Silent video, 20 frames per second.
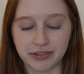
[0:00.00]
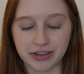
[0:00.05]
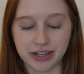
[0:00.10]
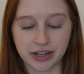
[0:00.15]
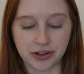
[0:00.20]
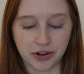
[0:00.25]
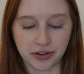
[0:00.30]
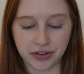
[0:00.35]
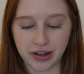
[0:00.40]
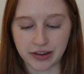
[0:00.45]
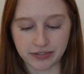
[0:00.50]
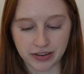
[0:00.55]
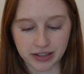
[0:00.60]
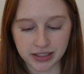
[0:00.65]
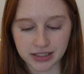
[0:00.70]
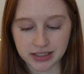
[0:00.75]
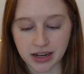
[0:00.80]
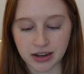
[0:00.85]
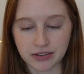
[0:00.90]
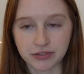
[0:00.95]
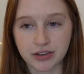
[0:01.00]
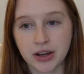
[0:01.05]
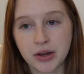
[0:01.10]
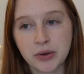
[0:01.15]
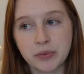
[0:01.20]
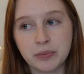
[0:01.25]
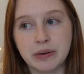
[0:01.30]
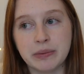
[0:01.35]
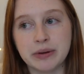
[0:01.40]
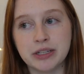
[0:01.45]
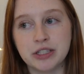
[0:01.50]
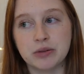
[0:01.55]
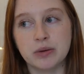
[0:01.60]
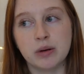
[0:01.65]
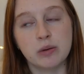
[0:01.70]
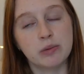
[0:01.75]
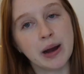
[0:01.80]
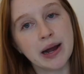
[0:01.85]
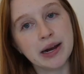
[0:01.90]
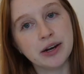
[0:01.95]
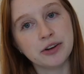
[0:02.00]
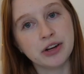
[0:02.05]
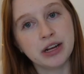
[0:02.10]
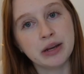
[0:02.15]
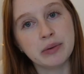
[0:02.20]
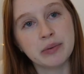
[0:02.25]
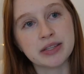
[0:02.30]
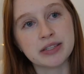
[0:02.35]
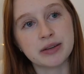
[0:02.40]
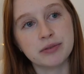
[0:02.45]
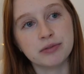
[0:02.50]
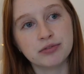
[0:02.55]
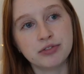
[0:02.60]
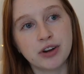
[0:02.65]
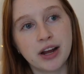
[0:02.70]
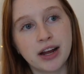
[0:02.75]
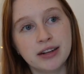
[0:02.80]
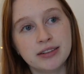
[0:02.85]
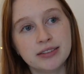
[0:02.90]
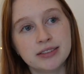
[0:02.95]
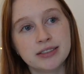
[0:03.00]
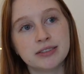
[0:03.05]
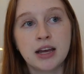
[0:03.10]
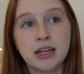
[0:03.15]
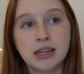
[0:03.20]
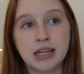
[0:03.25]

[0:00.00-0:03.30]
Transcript: We did all that fun stuff. We went to a winery with some friends.